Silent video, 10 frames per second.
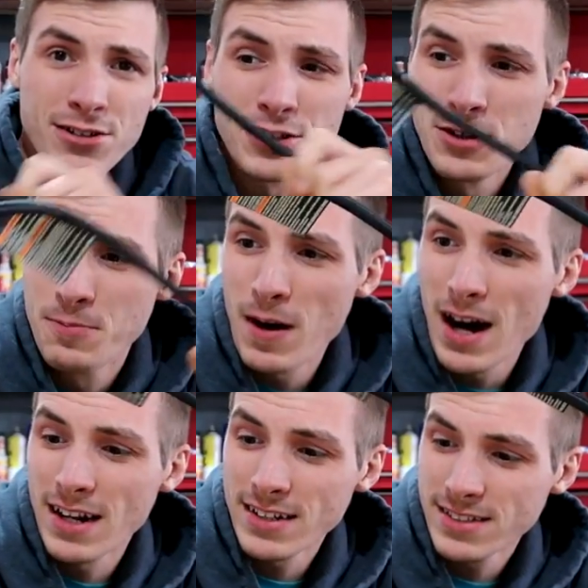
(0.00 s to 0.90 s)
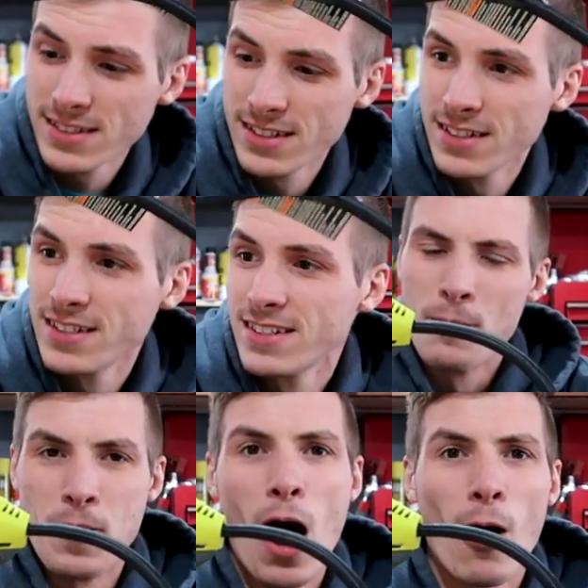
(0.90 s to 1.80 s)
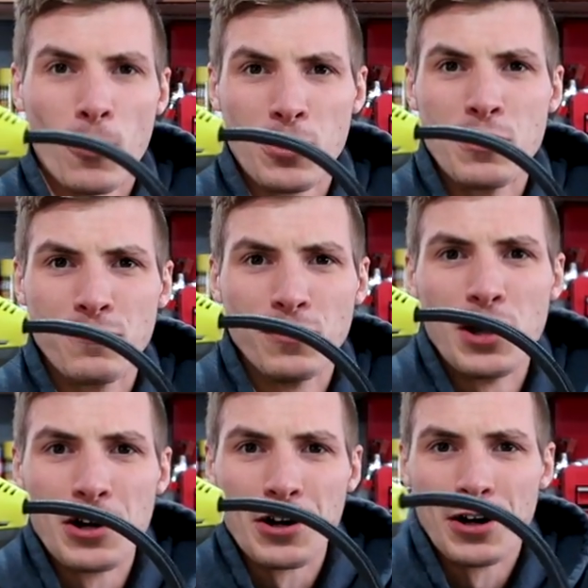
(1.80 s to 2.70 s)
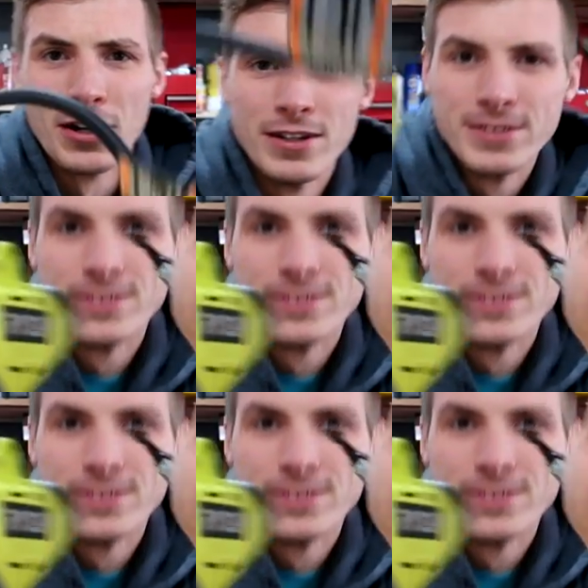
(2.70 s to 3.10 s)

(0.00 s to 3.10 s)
here's the new product. Power Inflator.